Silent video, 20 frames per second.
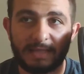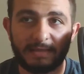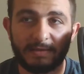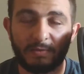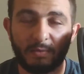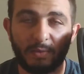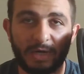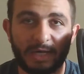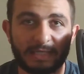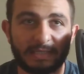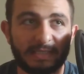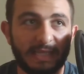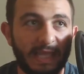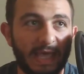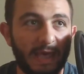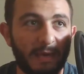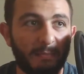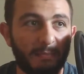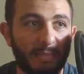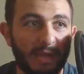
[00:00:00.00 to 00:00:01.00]
And when I
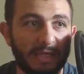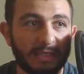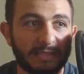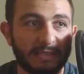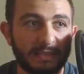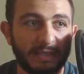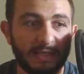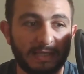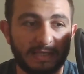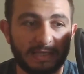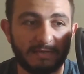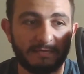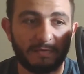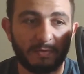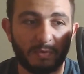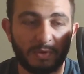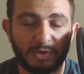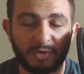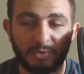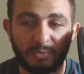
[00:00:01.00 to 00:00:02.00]
say at best, like
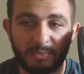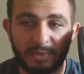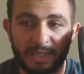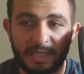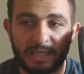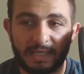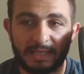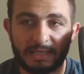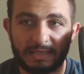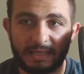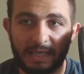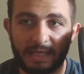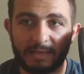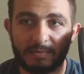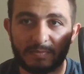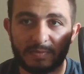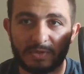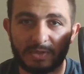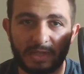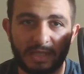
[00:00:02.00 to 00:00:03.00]
even when you're playing
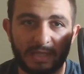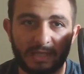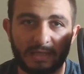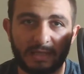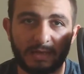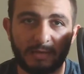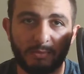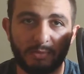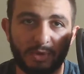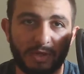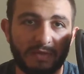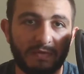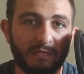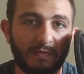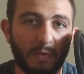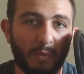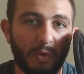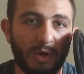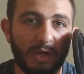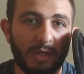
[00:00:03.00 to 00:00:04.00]
games like Breath
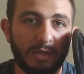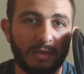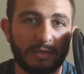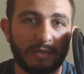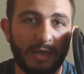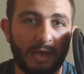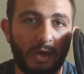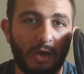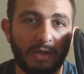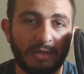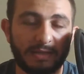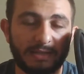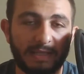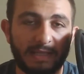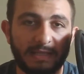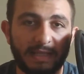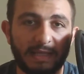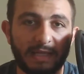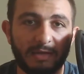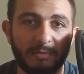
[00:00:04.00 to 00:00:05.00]
of the Wild on
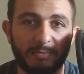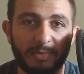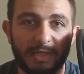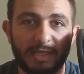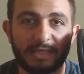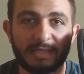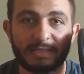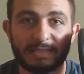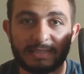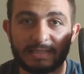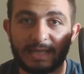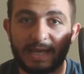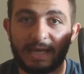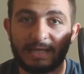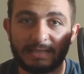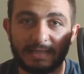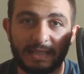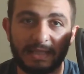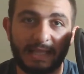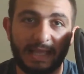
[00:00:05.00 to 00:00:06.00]
1080p, it's
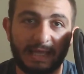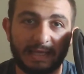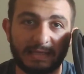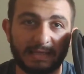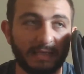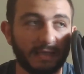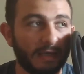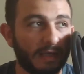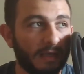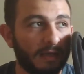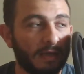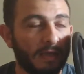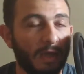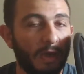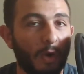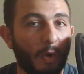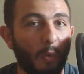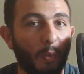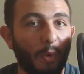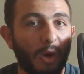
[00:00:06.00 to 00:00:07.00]
kind of laggy.
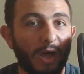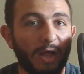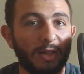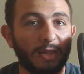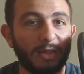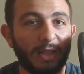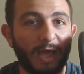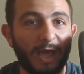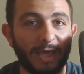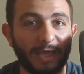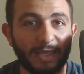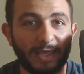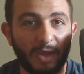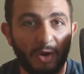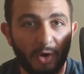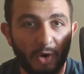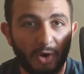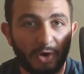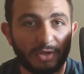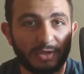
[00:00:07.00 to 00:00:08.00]
While I
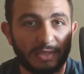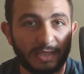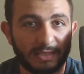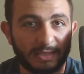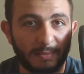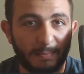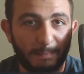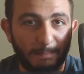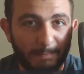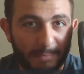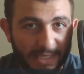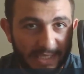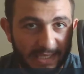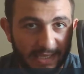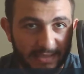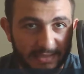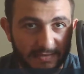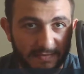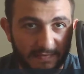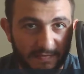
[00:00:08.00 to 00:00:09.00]
heard that the
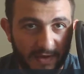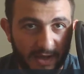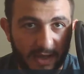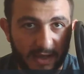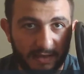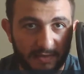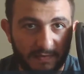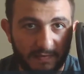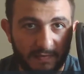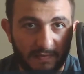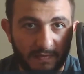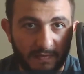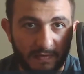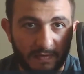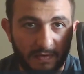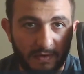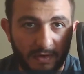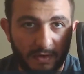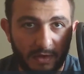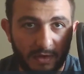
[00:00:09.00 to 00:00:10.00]
PS5
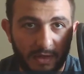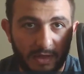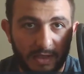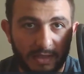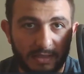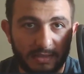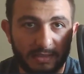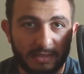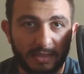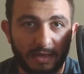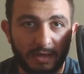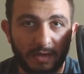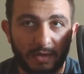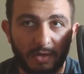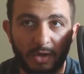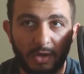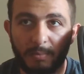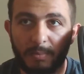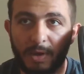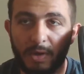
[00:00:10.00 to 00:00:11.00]
is
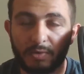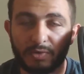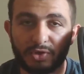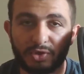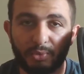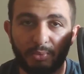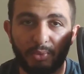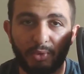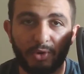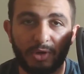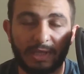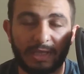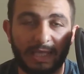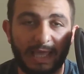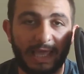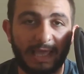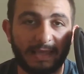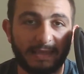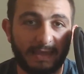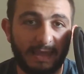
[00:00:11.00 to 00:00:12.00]
gonna come out
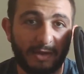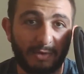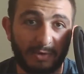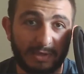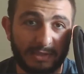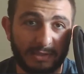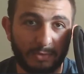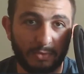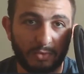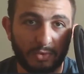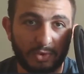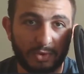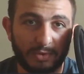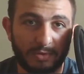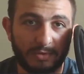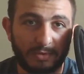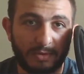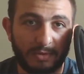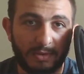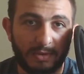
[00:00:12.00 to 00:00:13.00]
supporting 8K
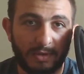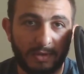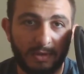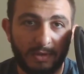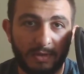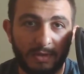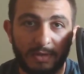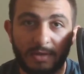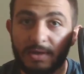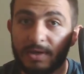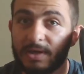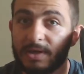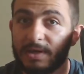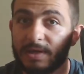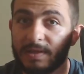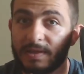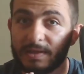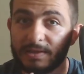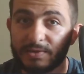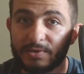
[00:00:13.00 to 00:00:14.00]
resolution,
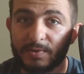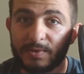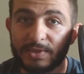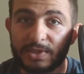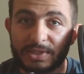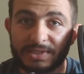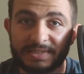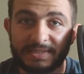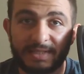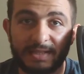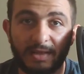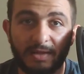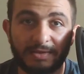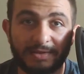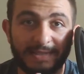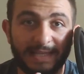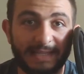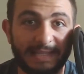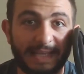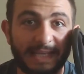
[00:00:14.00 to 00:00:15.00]
the Switch is still
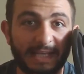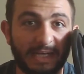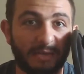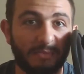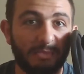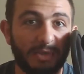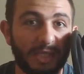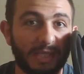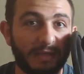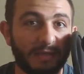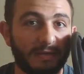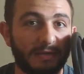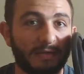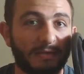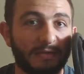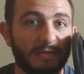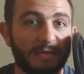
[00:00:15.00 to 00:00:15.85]
on 1080p.